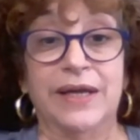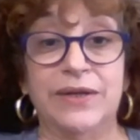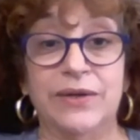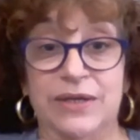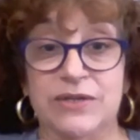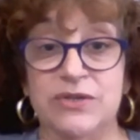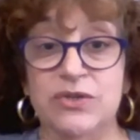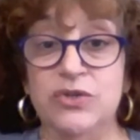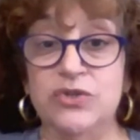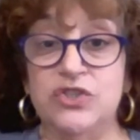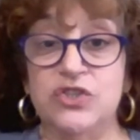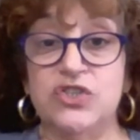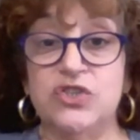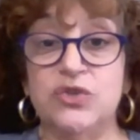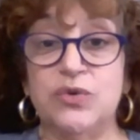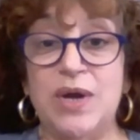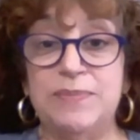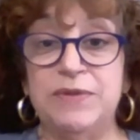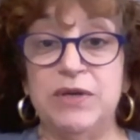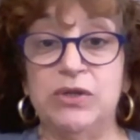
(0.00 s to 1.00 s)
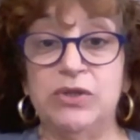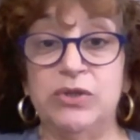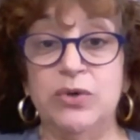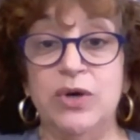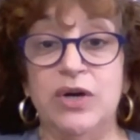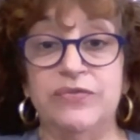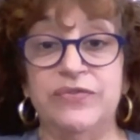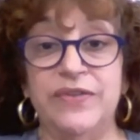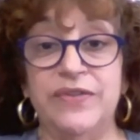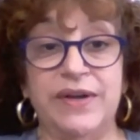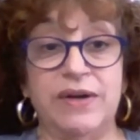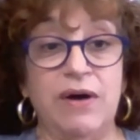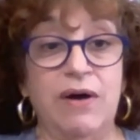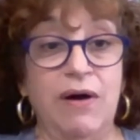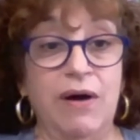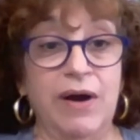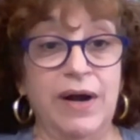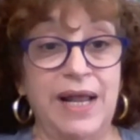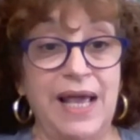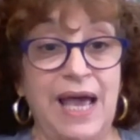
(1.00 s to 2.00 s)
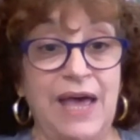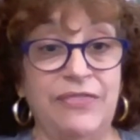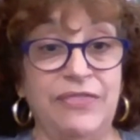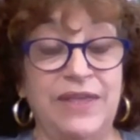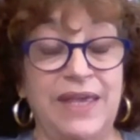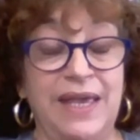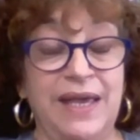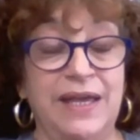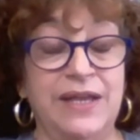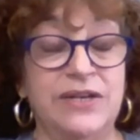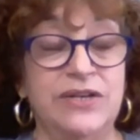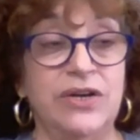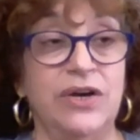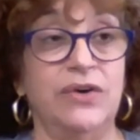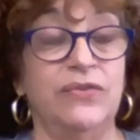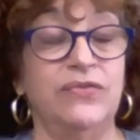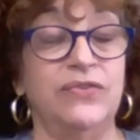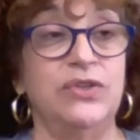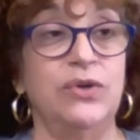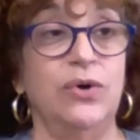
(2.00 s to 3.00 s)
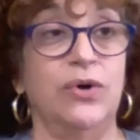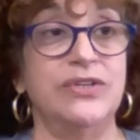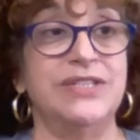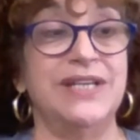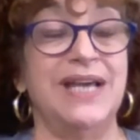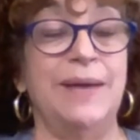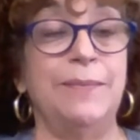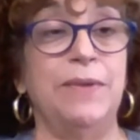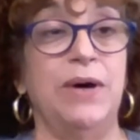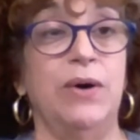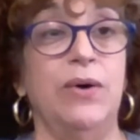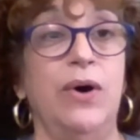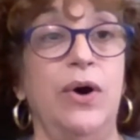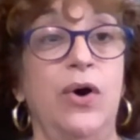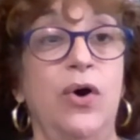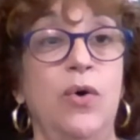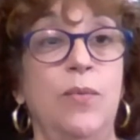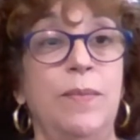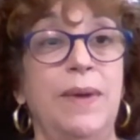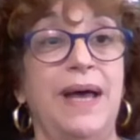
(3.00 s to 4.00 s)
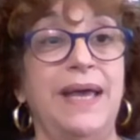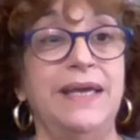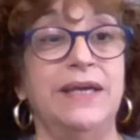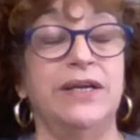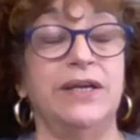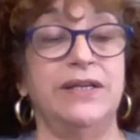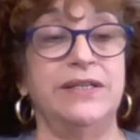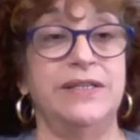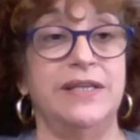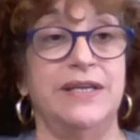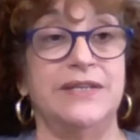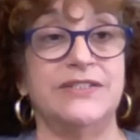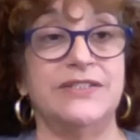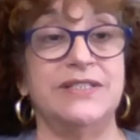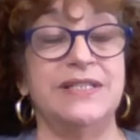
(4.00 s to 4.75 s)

Used to scrape the glue off of the card at the end of your demo. Oh my goodness.